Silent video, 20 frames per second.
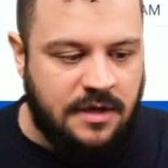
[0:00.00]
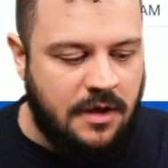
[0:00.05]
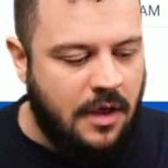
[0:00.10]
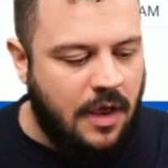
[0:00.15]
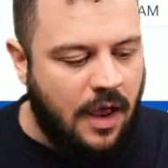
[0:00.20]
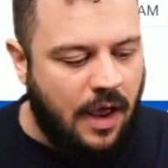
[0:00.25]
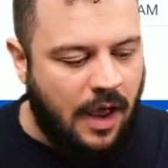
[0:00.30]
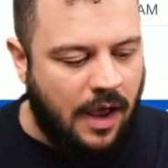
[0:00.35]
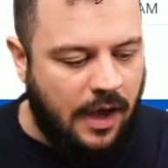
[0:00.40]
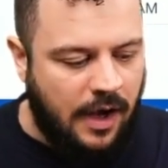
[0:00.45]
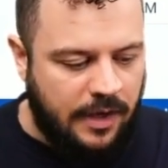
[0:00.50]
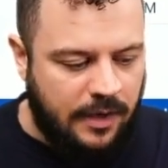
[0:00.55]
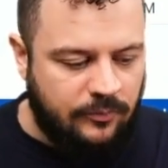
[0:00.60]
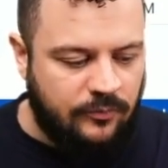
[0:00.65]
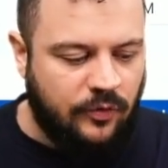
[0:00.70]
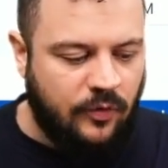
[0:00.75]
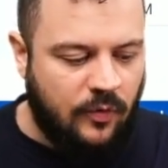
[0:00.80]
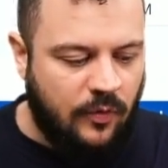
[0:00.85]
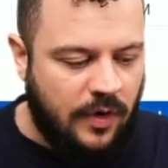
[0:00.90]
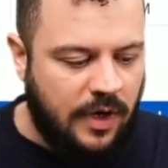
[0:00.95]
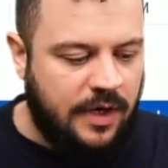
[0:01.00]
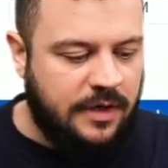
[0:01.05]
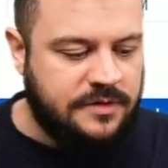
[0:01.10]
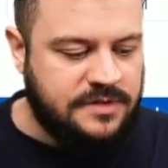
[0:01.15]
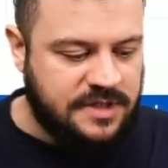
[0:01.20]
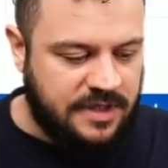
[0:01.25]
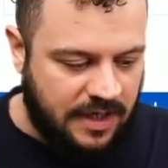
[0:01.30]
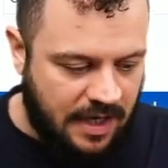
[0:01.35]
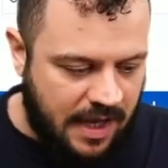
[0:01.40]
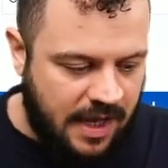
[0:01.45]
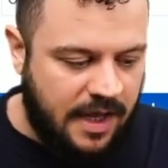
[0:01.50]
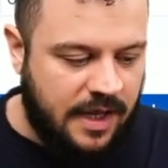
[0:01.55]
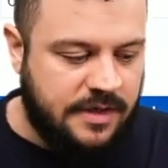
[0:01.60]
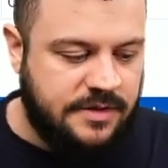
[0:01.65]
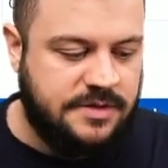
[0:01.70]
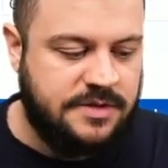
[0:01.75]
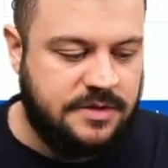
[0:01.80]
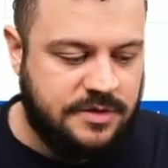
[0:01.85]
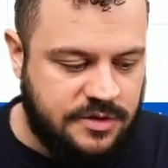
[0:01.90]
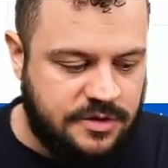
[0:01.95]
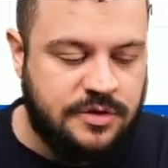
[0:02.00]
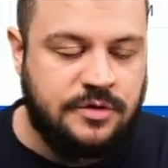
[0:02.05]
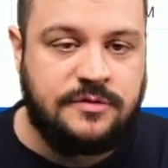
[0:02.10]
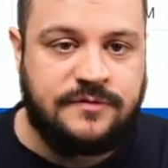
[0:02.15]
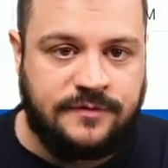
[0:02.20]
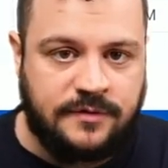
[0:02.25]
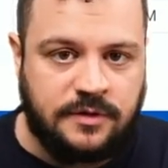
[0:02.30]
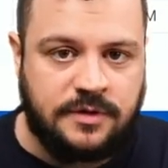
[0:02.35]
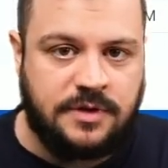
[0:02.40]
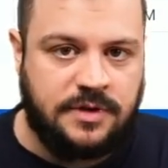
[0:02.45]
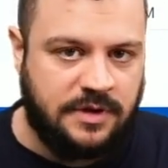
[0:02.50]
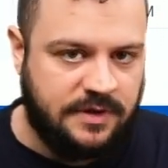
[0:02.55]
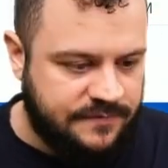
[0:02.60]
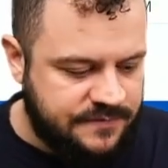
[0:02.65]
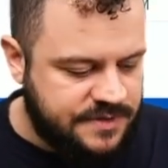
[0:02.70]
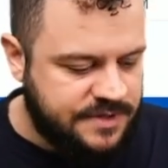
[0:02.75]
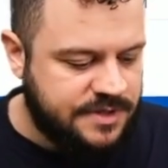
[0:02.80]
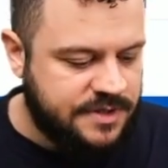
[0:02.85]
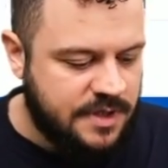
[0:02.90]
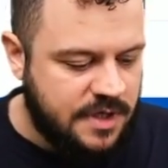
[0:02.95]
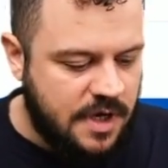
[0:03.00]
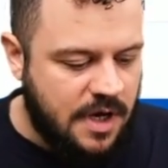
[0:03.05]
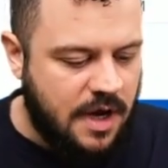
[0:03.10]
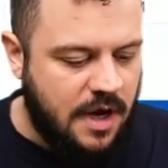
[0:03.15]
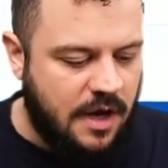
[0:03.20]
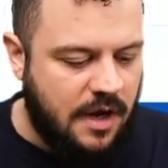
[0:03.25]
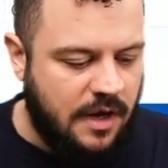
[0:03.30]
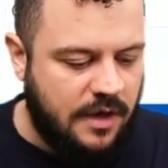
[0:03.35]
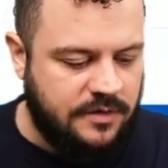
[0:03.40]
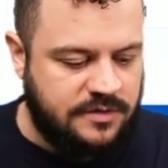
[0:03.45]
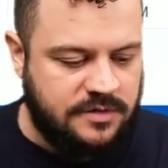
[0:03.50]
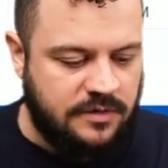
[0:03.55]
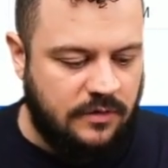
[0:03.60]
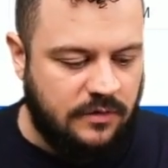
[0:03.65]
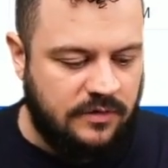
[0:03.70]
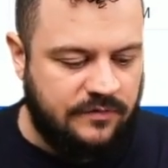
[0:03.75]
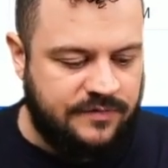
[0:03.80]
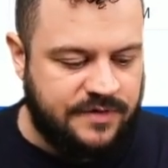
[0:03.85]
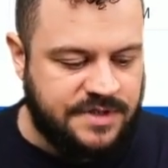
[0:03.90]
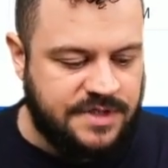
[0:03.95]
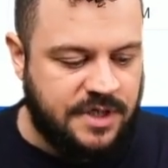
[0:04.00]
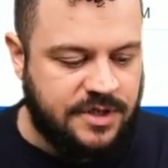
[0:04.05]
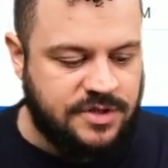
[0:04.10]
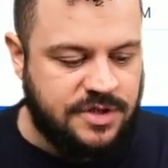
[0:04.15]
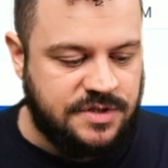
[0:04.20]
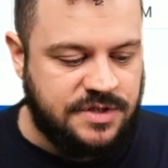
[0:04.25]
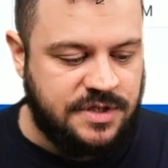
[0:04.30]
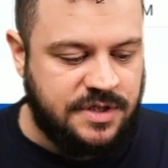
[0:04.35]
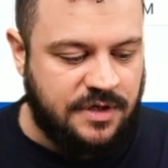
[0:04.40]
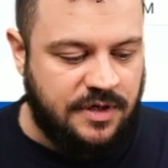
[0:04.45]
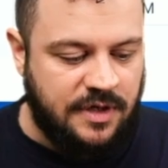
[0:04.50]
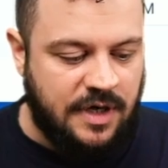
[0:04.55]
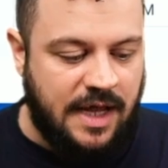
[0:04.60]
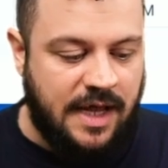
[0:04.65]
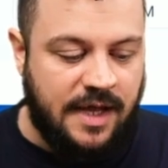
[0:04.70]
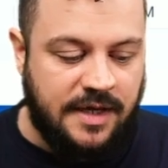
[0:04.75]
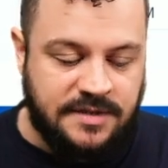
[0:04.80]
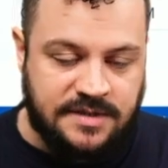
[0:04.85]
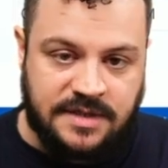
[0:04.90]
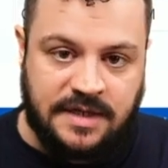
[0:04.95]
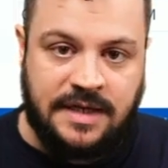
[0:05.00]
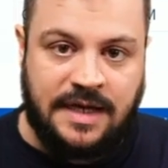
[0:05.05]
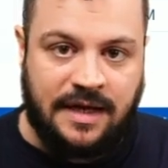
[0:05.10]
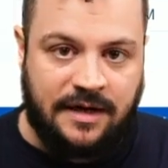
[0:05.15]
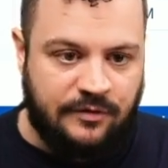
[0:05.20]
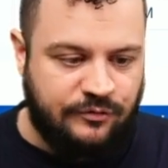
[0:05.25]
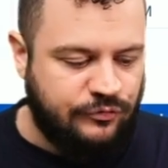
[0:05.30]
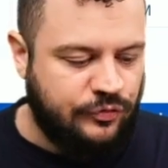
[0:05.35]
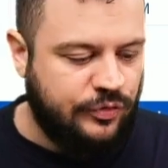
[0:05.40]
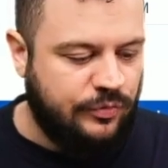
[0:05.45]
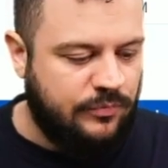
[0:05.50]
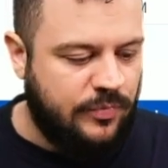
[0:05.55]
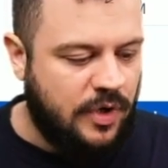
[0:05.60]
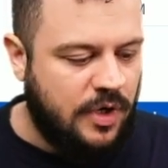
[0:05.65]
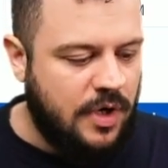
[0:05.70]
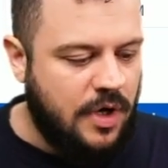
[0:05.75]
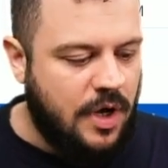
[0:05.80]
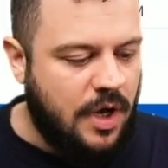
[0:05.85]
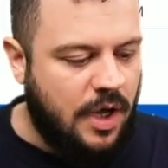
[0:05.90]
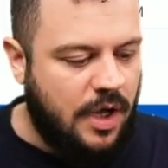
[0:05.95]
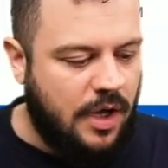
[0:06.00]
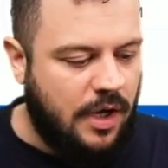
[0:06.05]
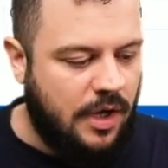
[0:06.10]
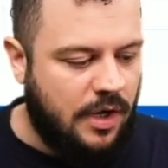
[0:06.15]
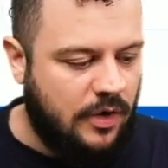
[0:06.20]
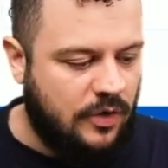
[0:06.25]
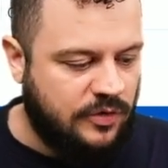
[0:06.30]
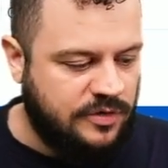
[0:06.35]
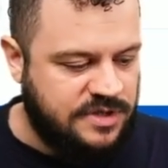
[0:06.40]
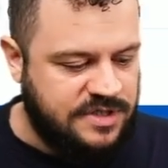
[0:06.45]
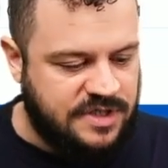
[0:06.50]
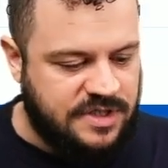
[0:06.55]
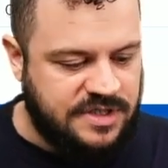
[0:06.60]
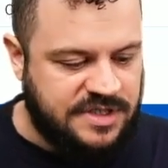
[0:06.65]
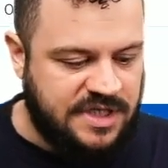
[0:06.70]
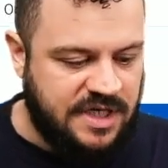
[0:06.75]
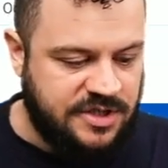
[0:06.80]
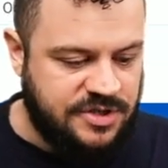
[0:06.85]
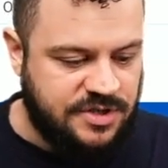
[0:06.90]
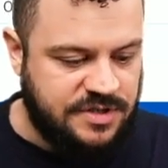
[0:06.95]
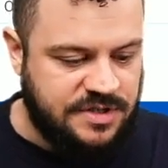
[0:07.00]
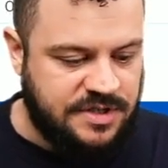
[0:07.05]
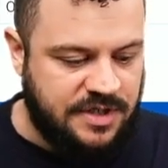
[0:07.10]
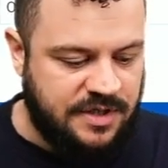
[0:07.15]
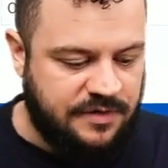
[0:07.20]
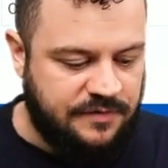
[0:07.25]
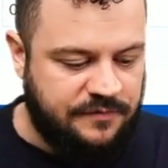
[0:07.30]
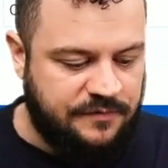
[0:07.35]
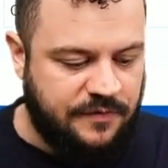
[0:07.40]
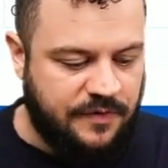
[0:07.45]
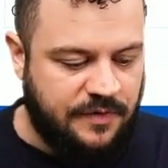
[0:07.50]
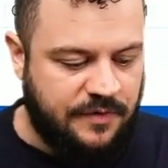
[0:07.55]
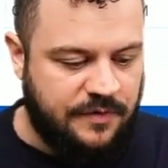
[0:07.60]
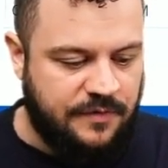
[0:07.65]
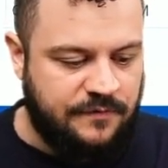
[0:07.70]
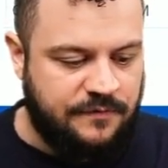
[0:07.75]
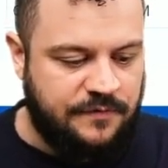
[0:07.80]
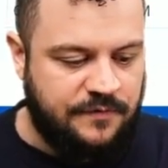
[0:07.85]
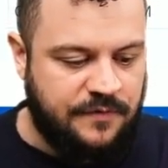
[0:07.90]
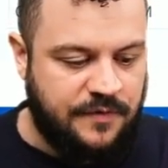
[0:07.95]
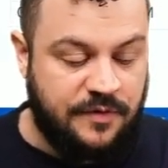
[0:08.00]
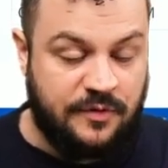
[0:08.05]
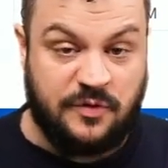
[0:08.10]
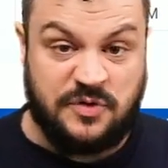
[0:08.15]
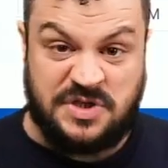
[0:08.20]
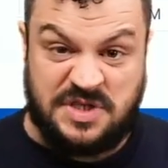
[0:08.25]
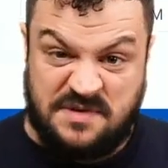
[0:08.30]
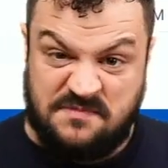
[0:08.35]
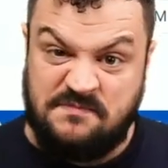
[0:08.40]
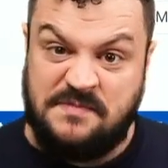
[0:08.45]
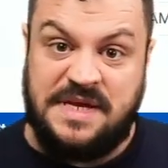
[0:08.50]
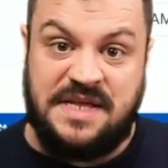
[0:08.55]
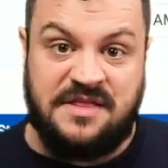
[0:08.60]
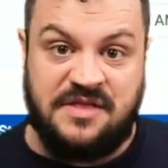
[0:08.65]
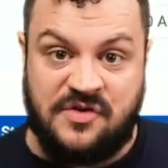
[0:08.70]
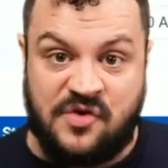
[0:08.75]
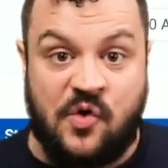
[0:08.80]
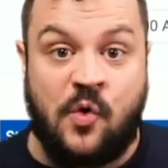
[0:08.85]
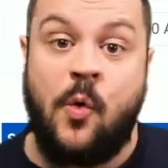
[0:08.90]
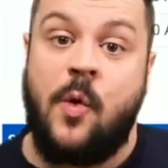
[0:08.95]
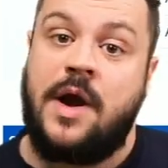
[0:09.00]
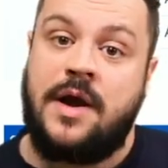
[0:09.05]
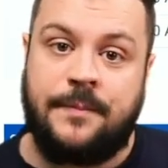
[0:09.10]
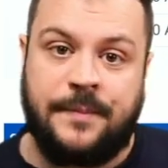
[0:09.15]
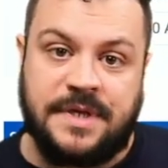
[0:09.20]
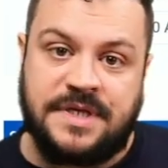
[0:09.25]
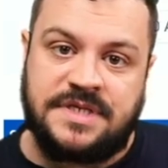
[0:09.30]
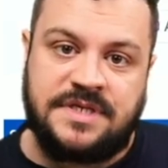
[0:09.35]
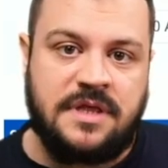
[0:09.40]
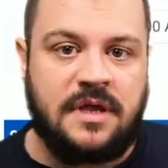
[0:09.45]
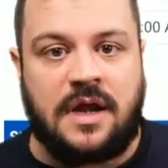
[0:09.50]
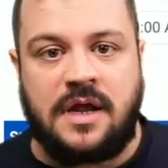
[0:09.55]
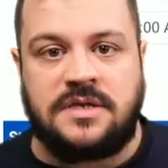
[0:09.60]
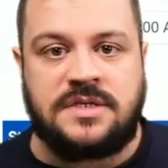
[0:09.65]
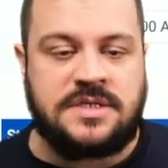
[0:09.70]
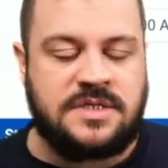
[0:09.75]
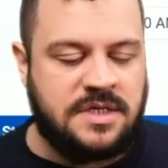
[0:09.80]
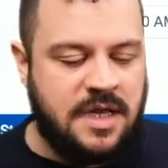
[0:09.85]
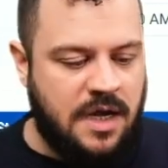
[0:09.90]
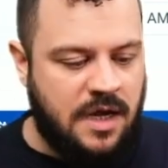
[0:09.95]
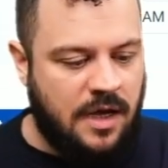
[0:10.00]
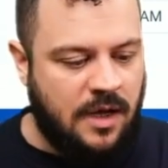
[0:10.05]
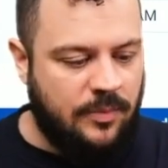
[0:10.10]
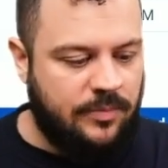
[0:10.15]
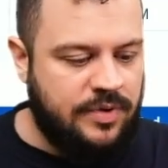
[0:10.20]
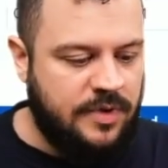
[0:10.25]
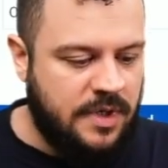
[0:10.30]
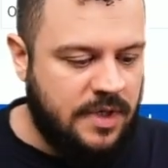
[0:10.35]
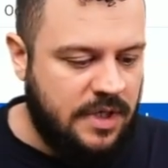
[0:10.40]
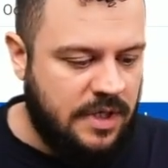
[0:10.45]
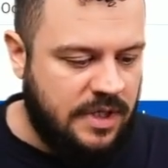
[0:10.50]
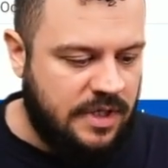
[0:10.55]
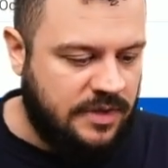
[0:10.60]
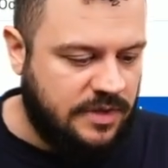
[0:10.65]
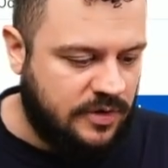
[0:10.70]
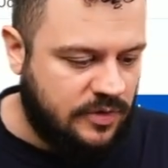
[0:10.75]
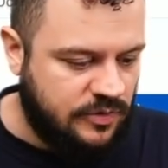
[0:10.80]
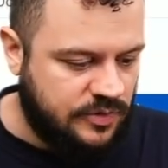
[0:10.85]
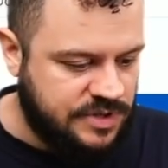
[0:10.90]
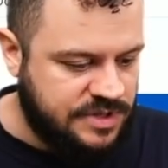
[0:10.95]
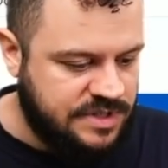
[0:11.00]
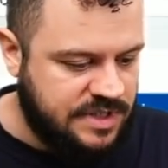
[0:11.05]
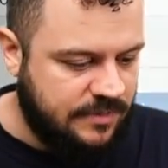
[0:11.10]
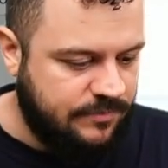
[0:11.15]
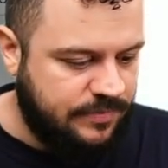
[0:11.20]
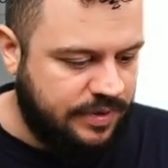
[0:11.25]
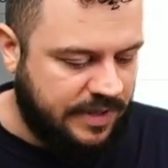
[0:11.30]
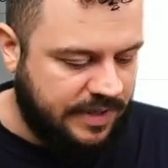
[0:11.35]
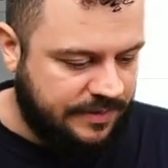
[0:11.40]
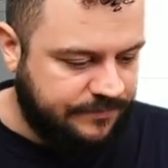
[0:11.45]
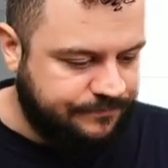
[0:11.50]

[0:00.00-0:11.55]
I am required to add 2 forklifts to all of the sessions here and get a room onto the sessions there for those to meet the requirements that I'd set up in the course template.